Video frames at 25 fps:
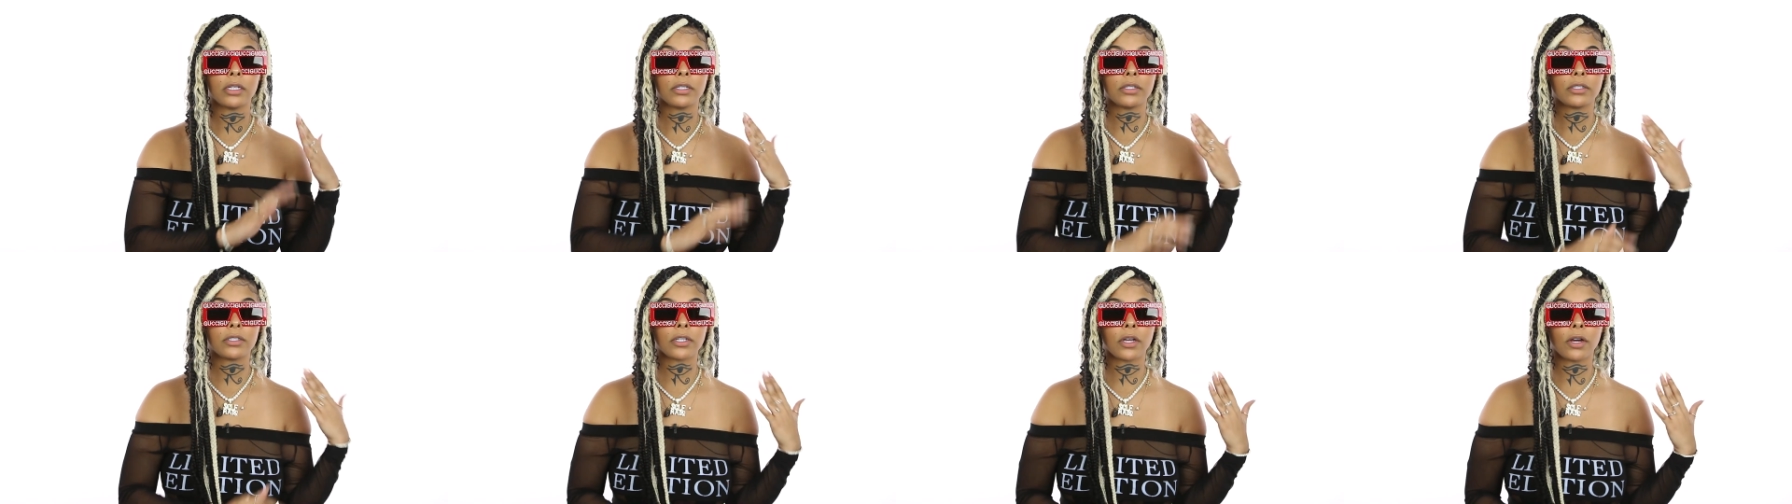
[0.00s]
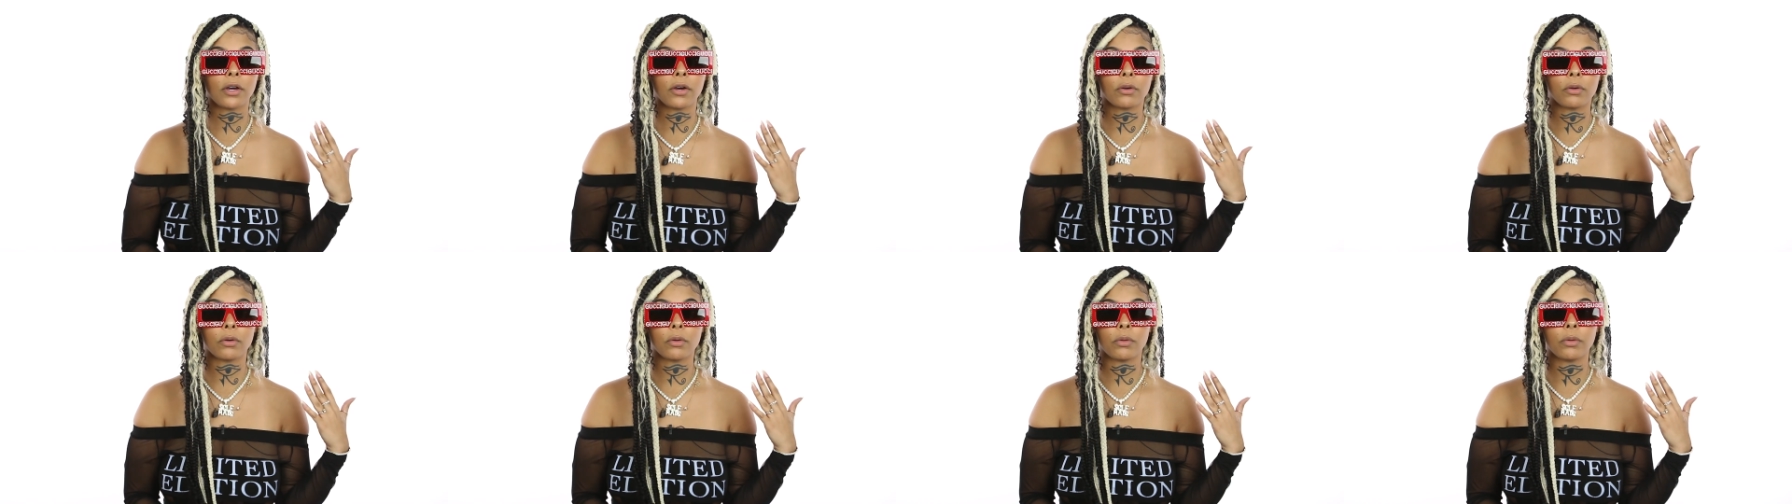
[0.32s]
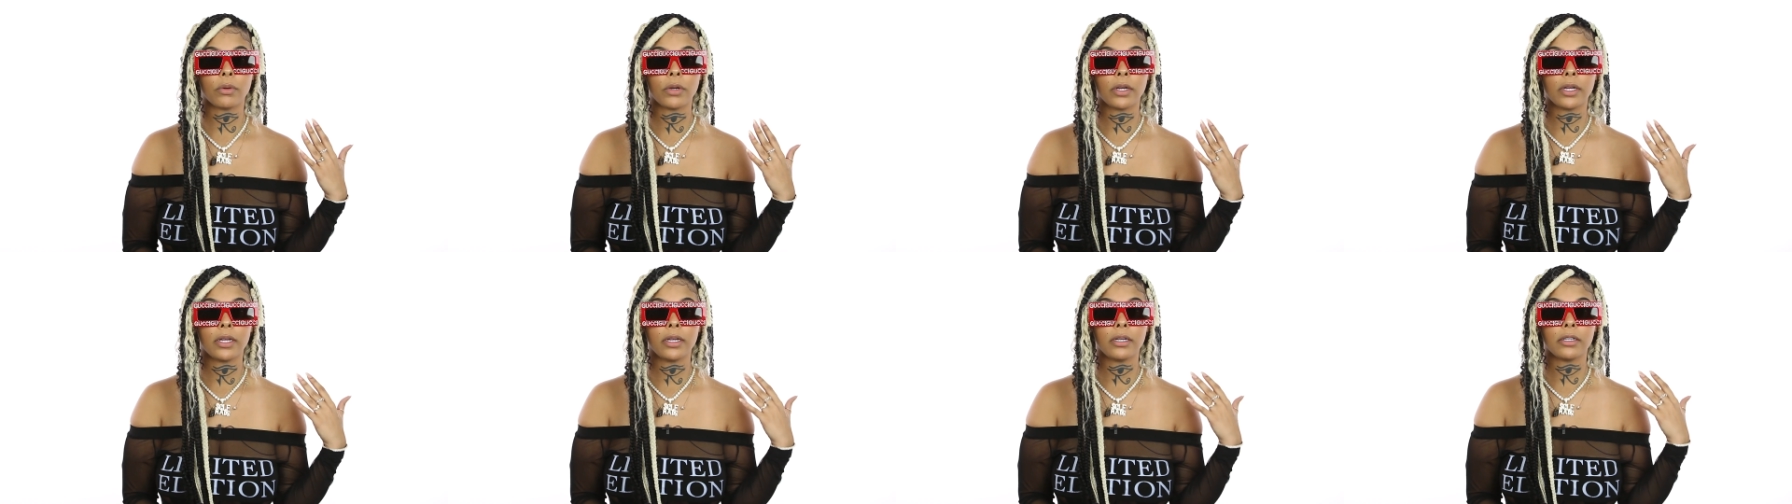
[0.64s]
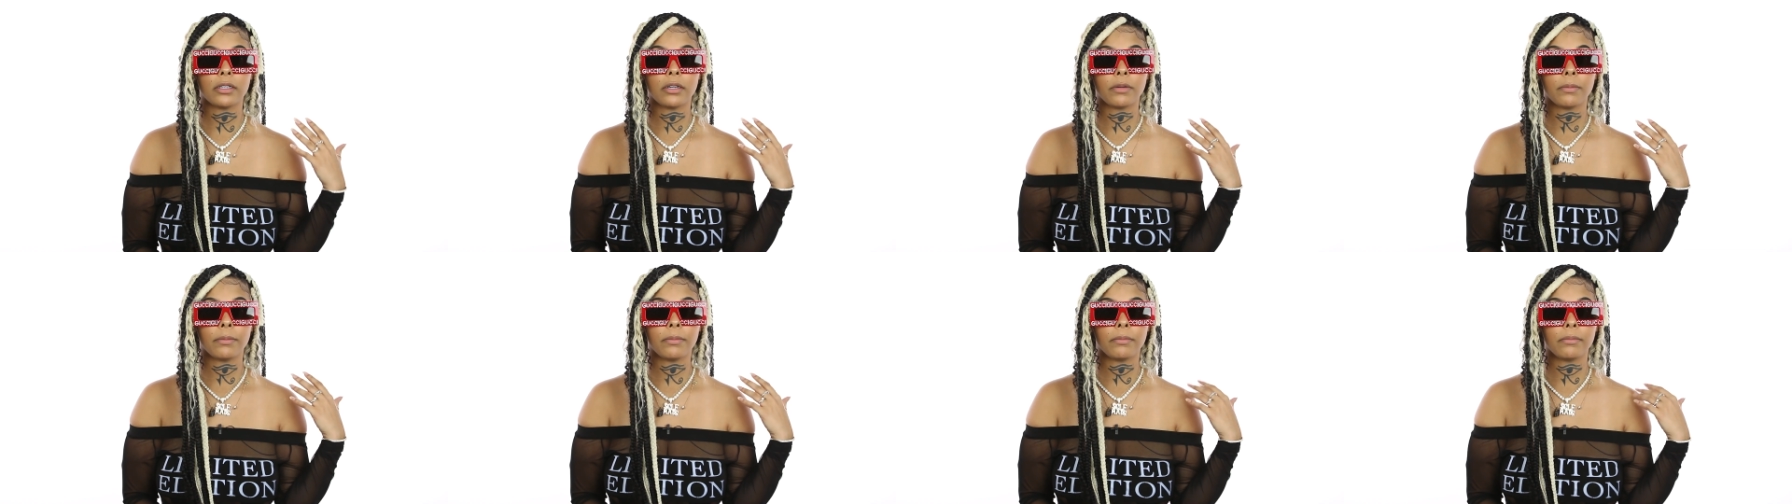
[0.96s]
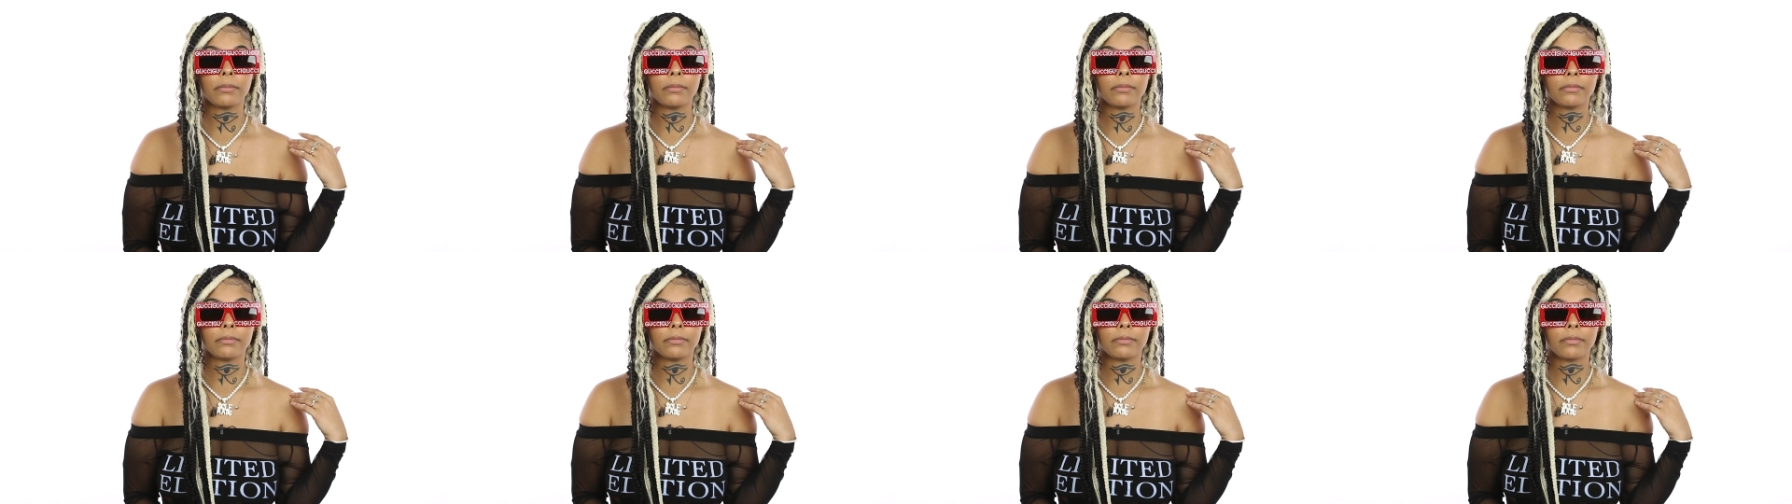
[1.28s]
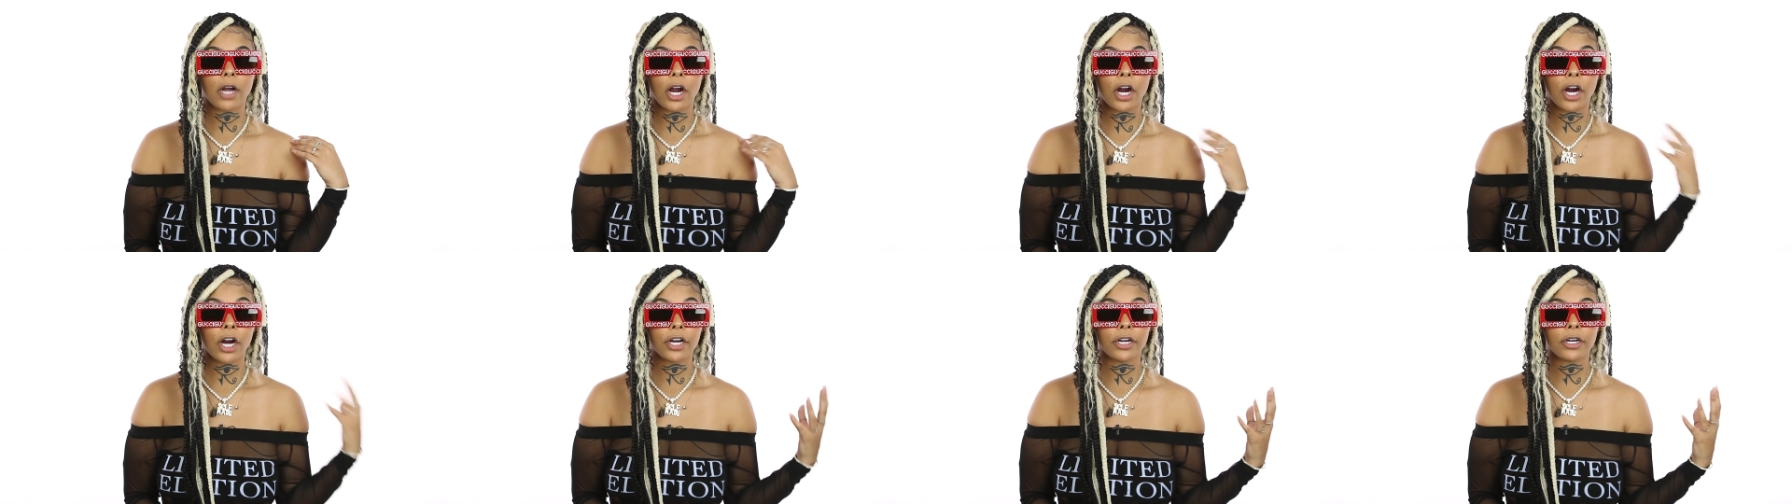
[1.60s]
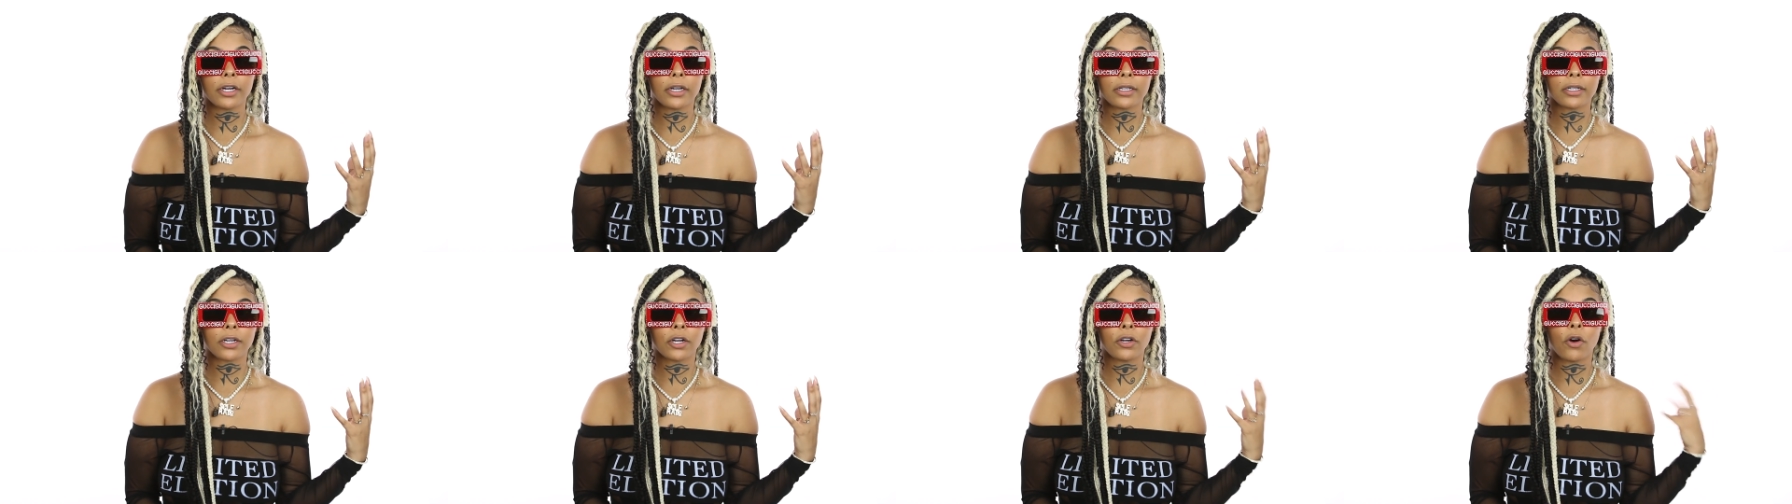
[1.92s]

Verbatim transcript: So her